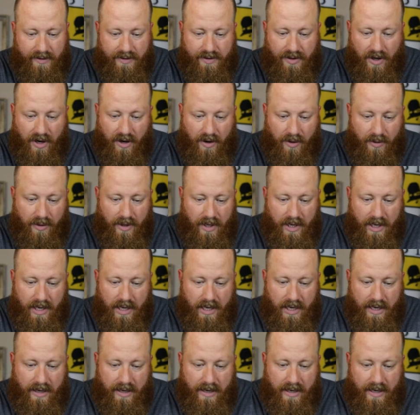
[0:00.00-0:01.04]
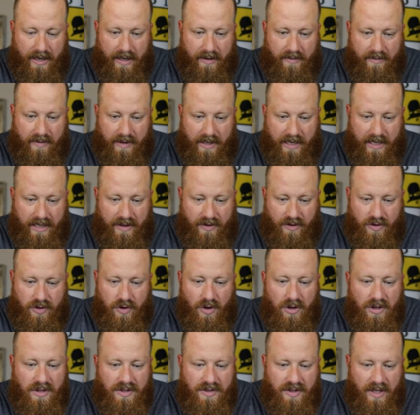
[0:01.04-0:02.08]
So it, it
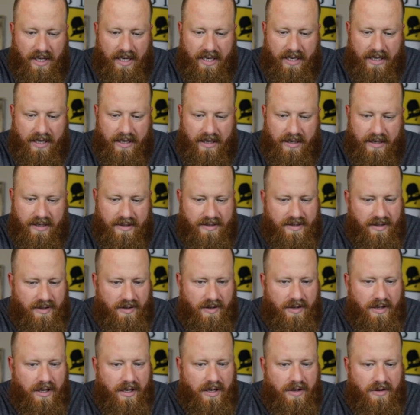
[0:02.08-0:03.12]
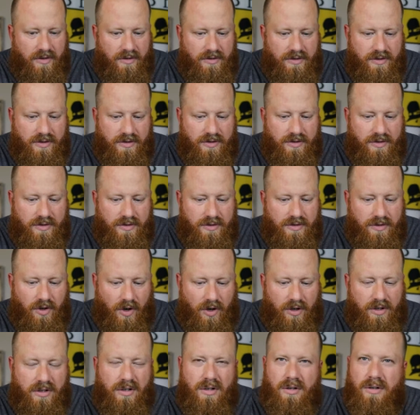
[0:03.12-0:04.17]
looks like it's a little
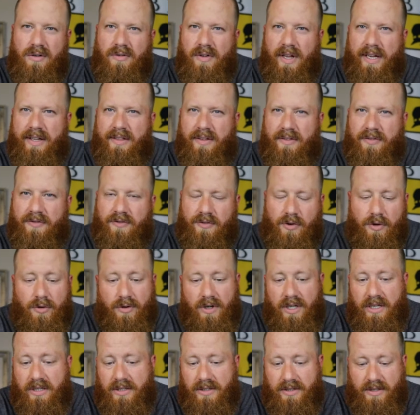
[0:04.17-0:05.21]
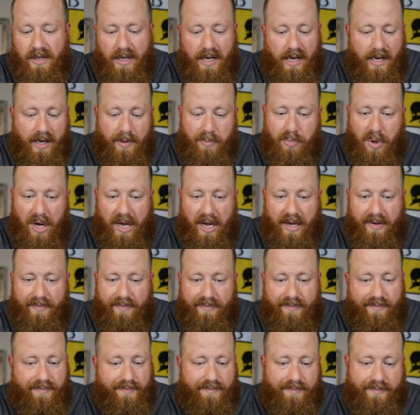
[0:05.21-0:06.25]
darker like the fruit is, but
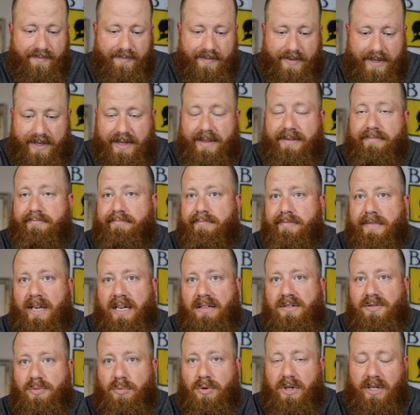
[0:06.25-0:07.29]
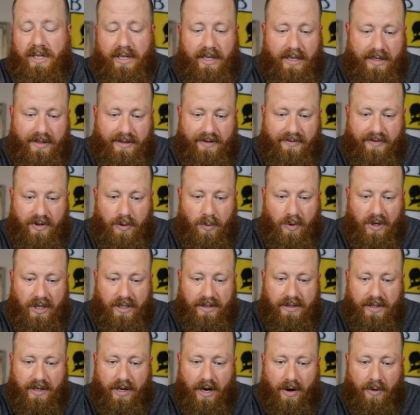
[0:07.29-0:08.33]
that's what it is if you
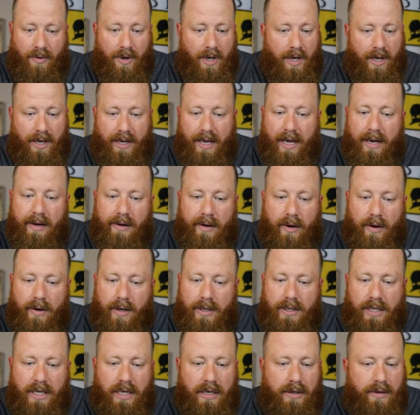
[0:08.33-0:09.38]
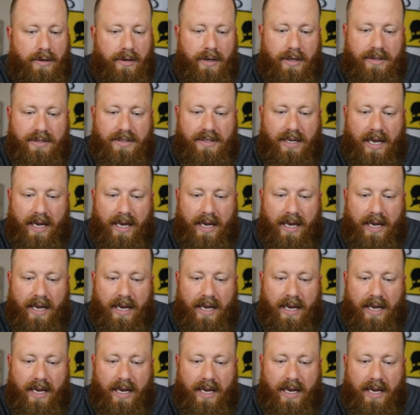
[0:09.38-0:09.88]
wanted to know. Yeah, on here it's